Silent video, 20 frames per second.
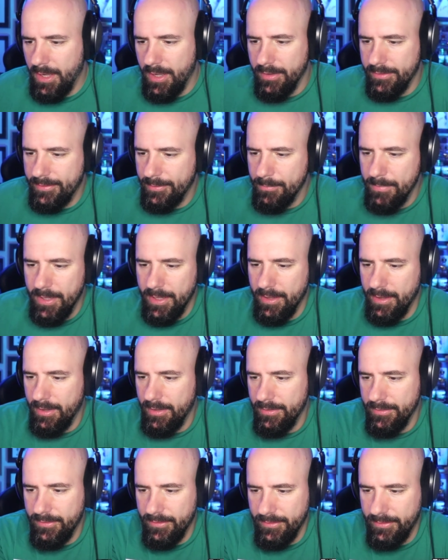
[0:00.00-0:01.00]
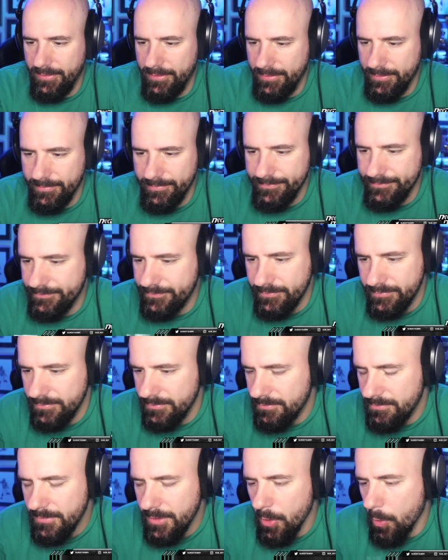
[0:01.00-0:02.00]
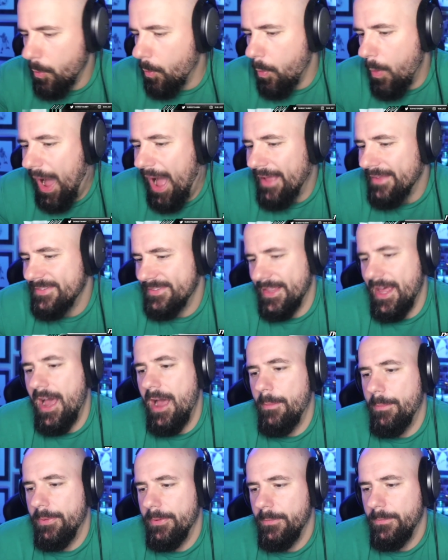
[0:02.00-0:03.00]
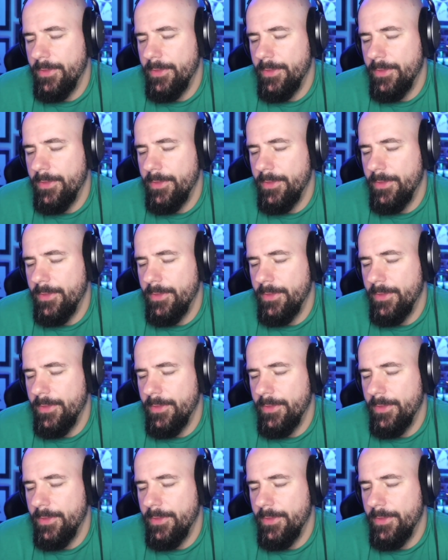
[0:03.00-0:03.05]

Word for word: to me, I just why stop?